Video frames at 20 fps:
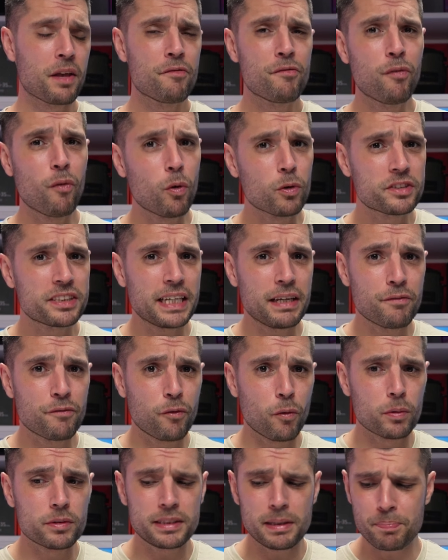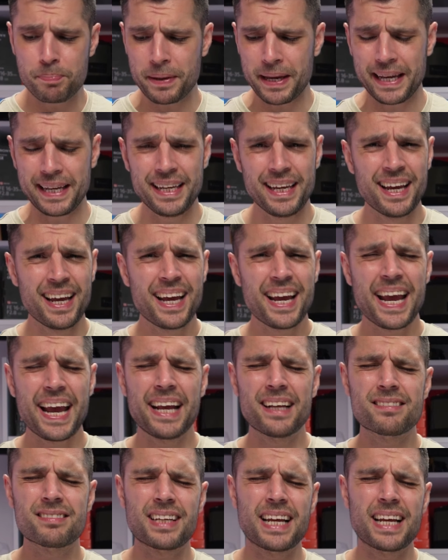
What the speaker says: 1440p, it's